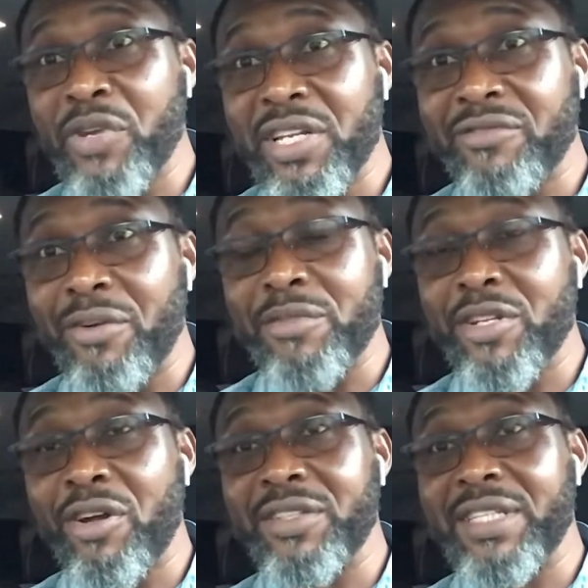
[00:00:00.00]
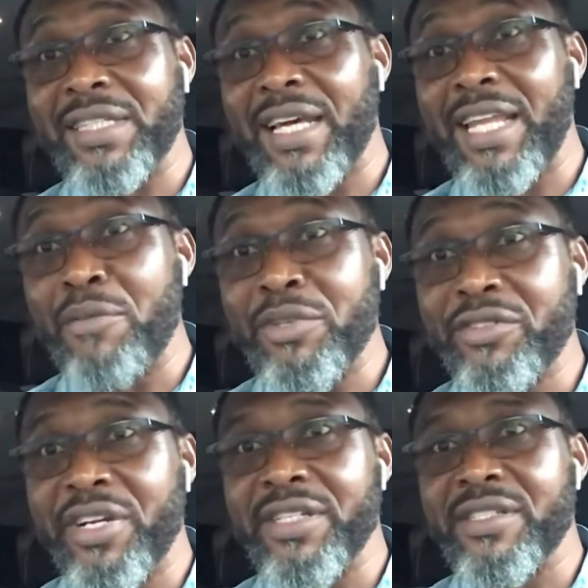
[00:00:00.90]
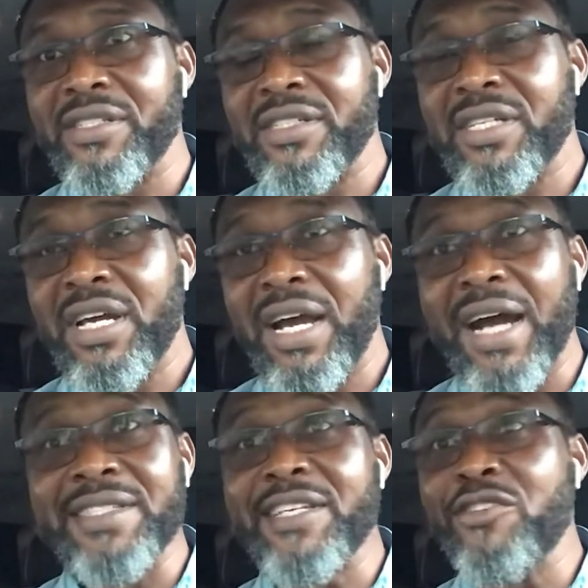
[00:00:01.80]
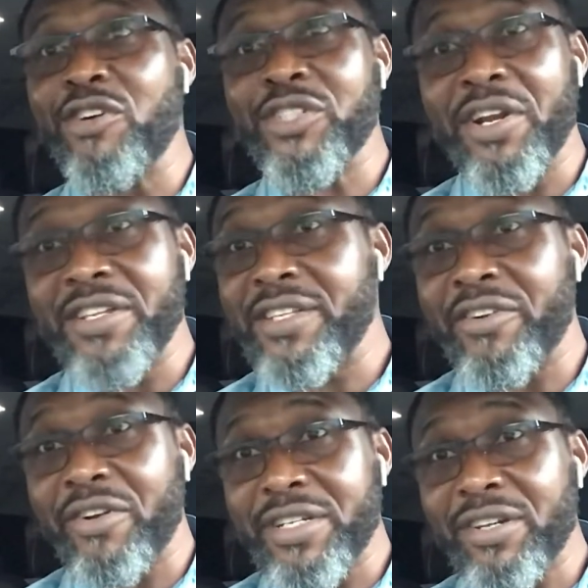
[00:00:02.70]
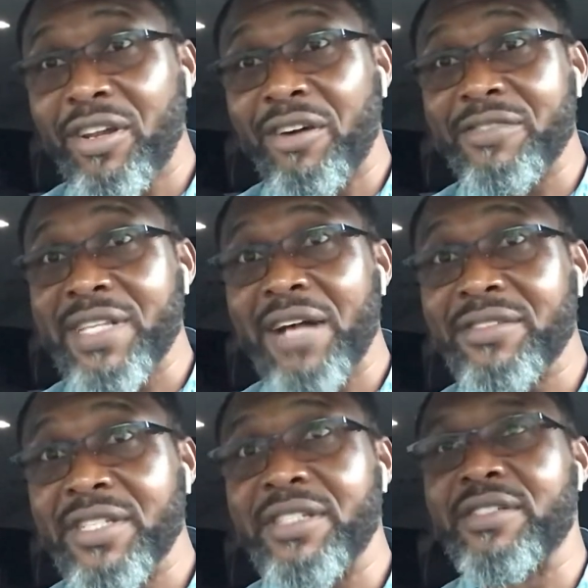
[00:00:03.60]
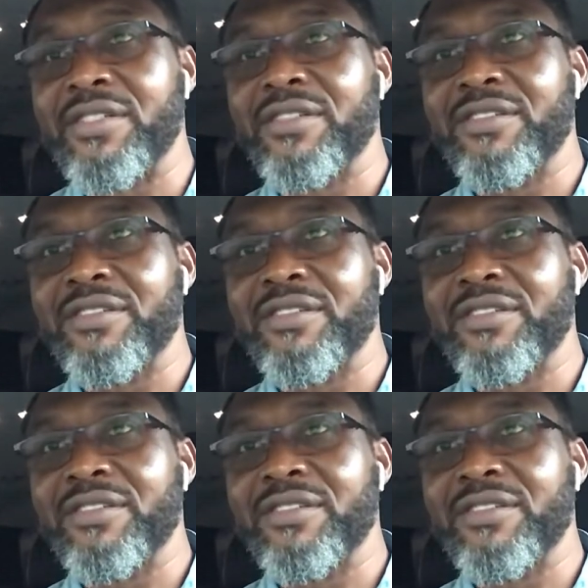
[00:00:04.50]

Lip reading: in from the north at an alarming rate, as erosion is eroding all of southeast,